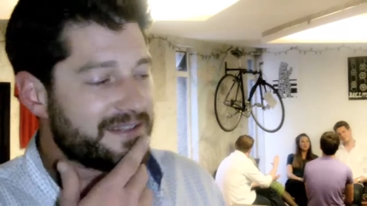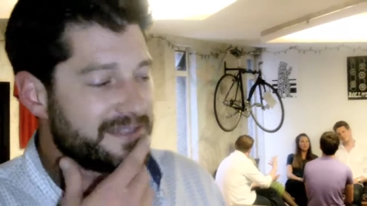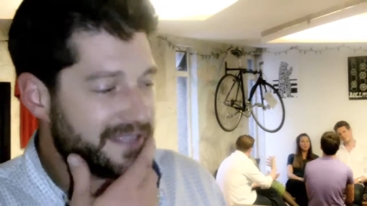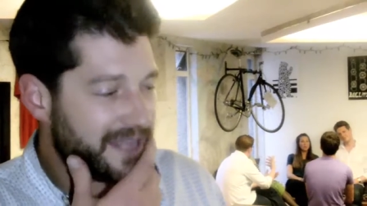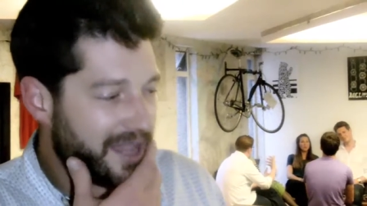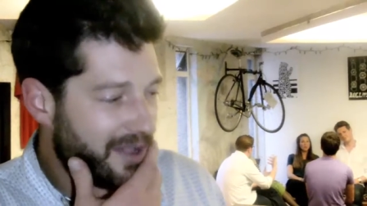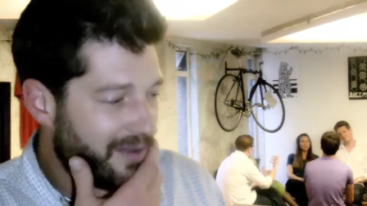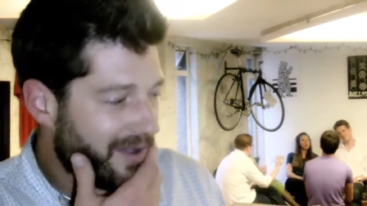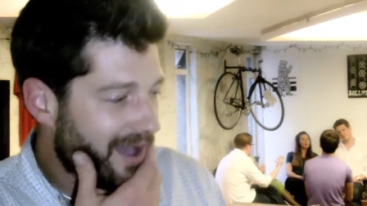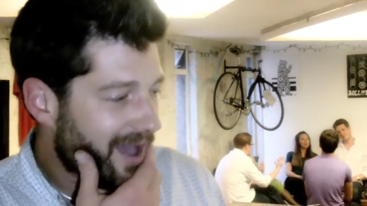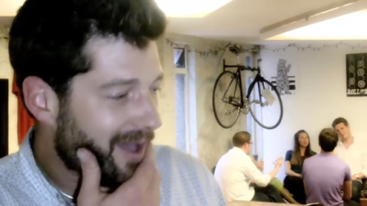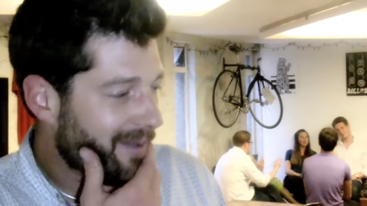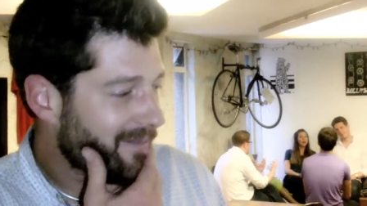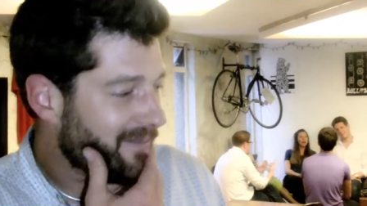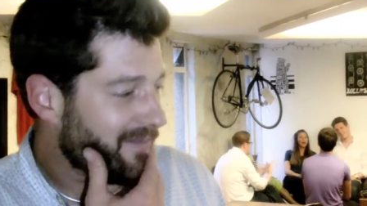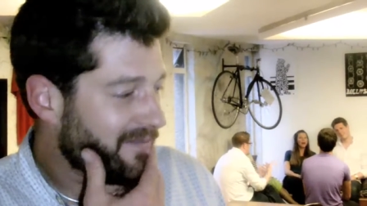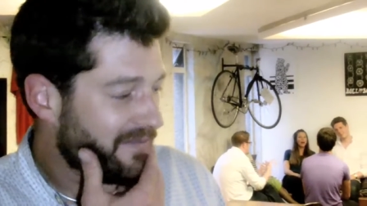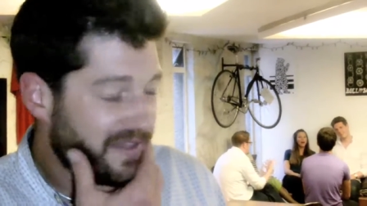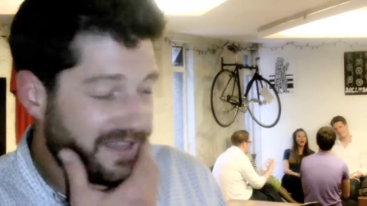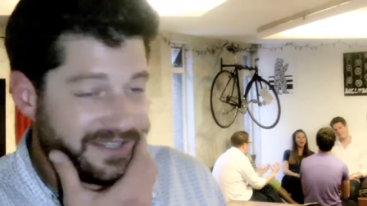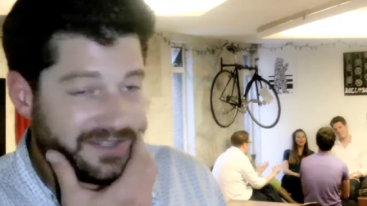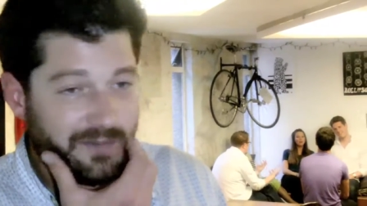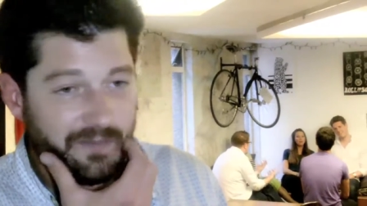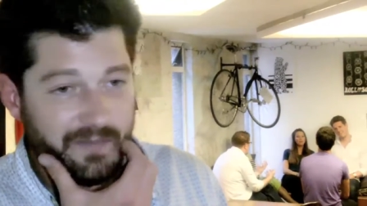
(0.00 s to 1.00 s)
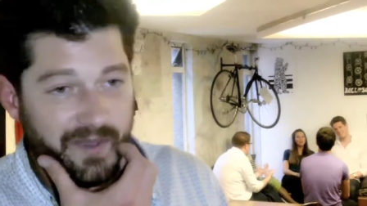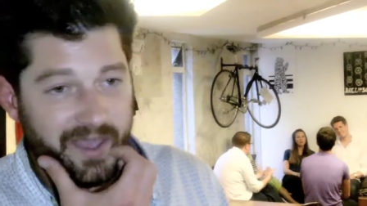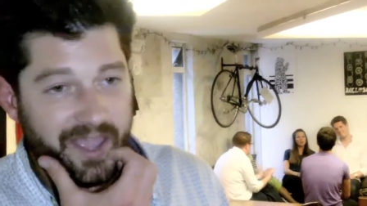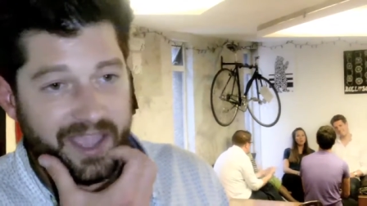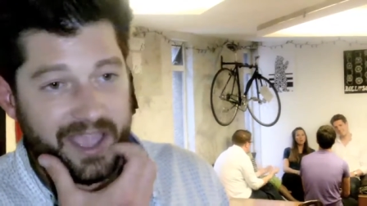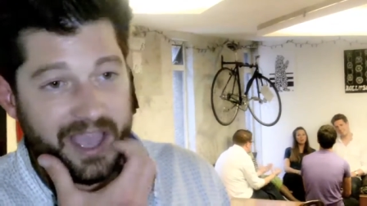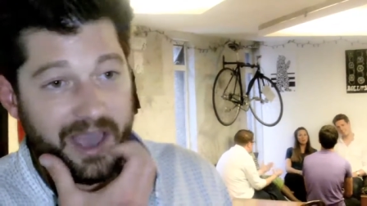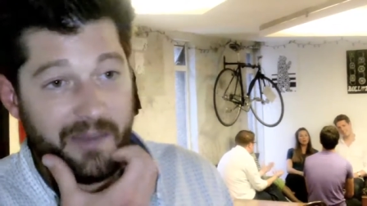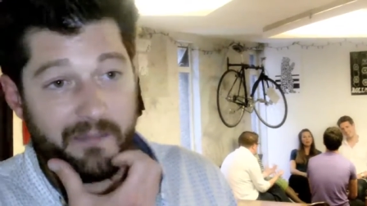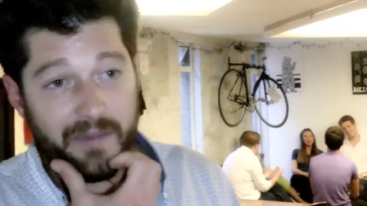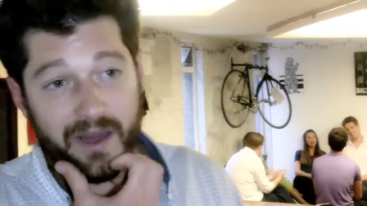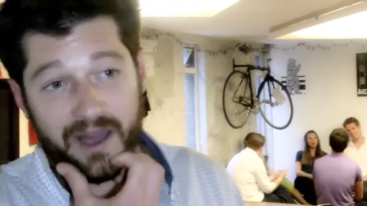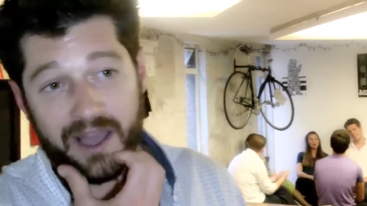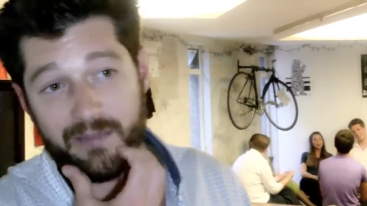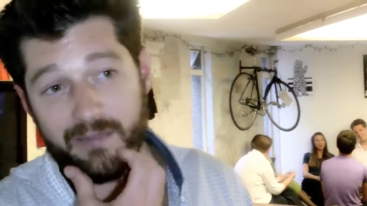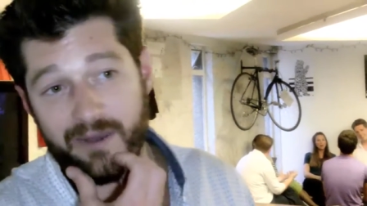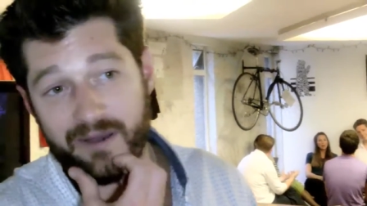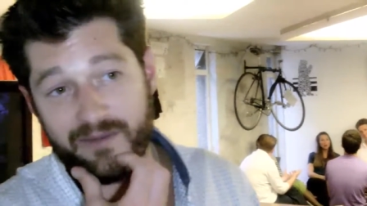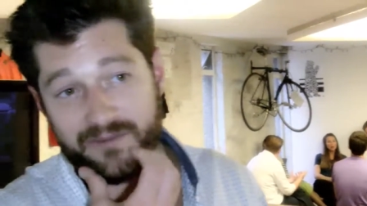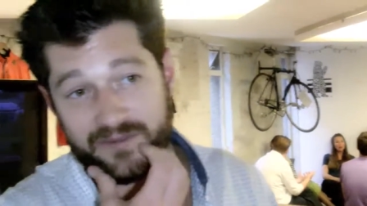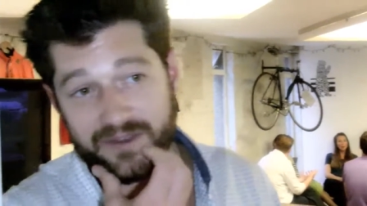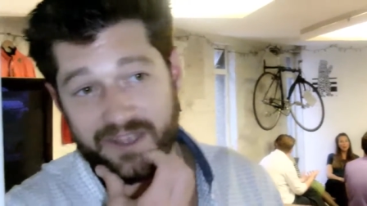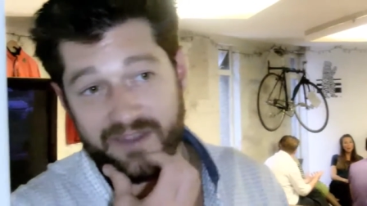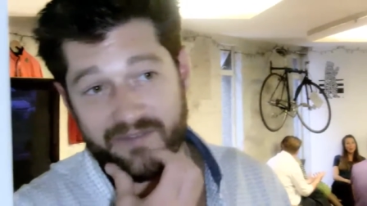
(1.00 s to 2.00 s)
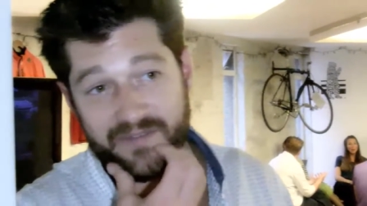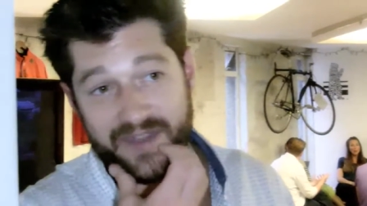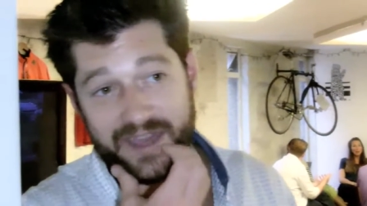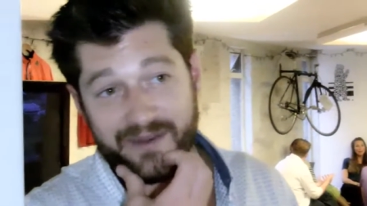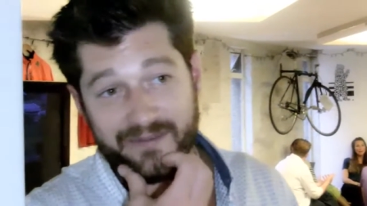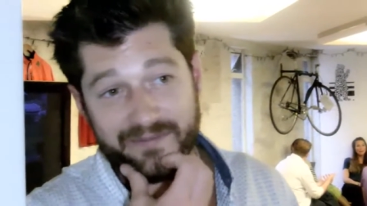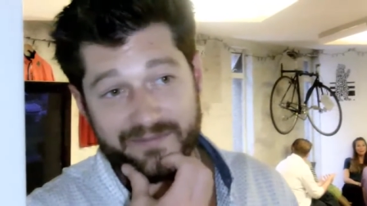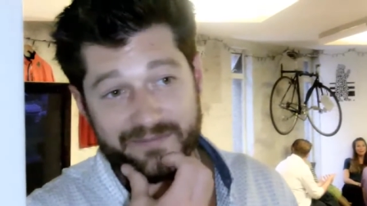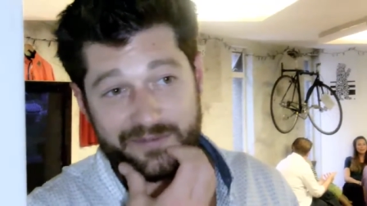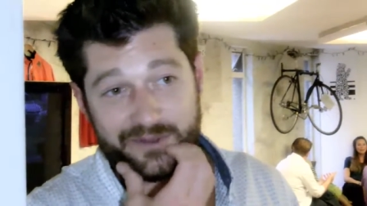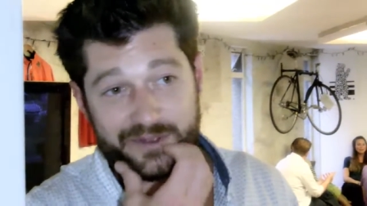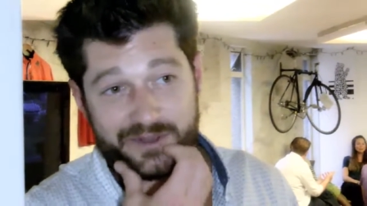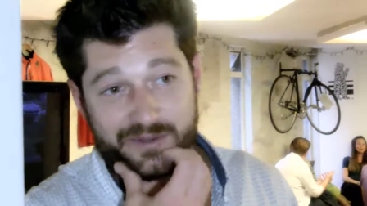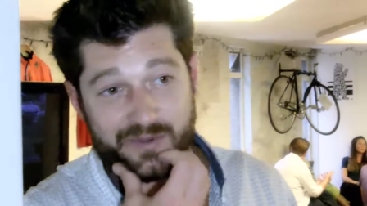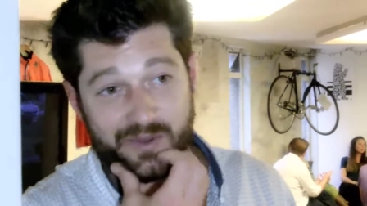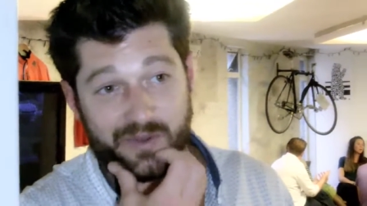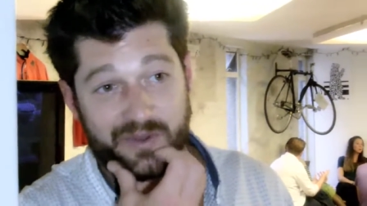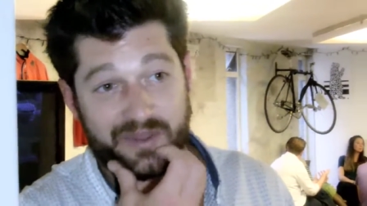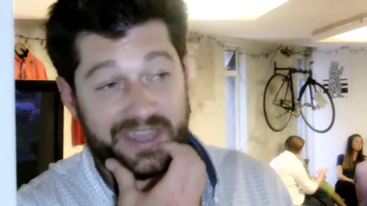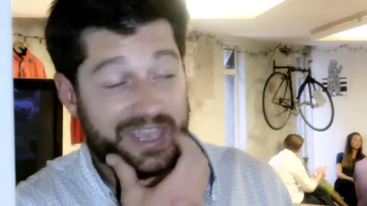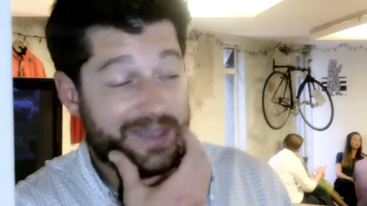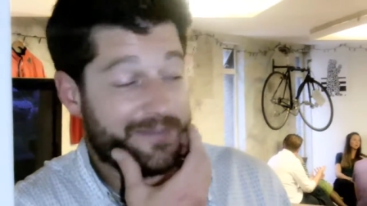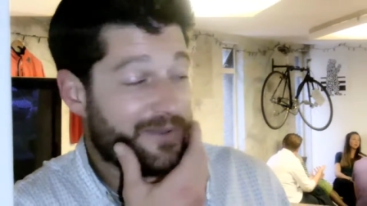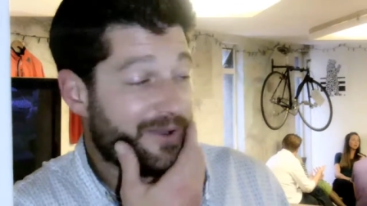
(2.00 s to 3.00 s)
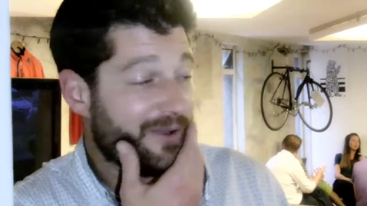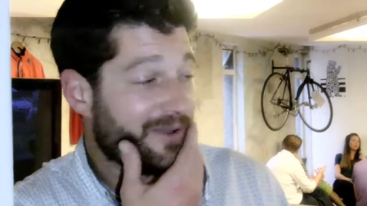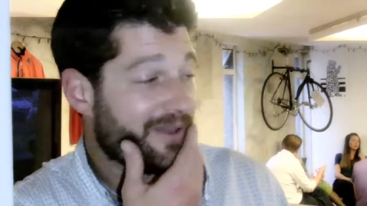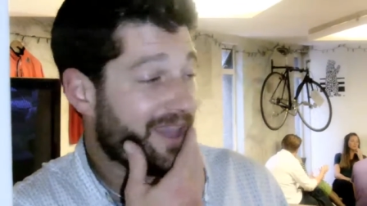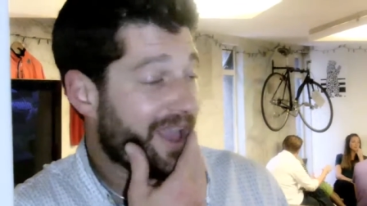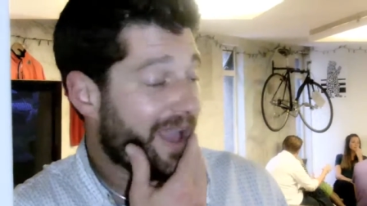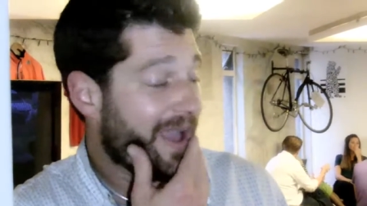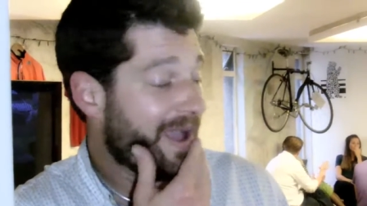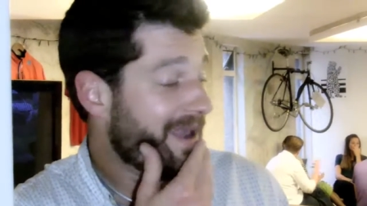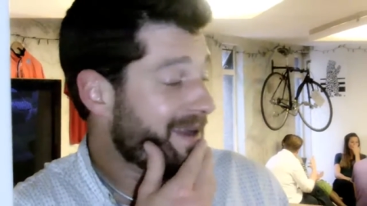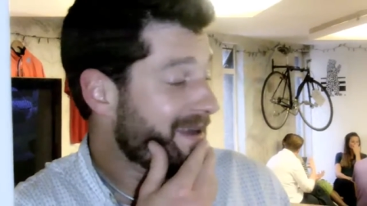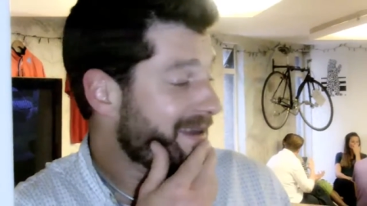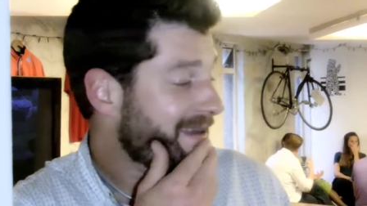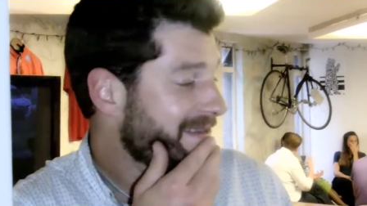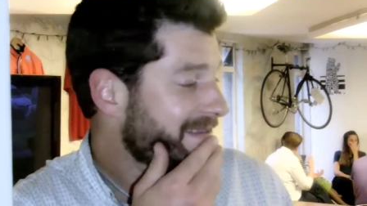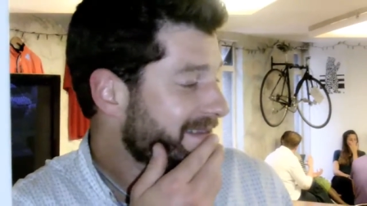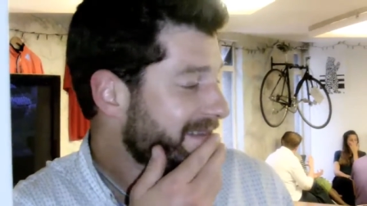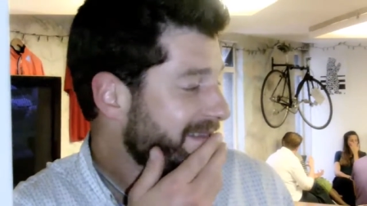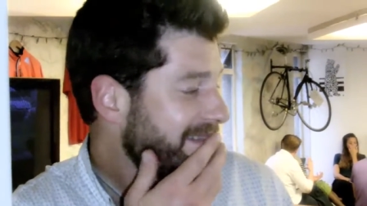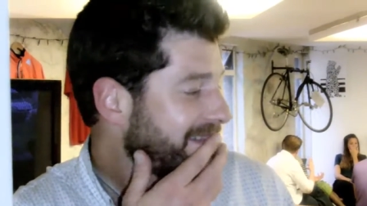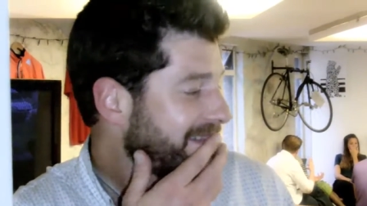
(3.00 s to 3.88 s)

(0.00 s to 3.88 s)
So this will be a bi-monthly event, which will keep on going,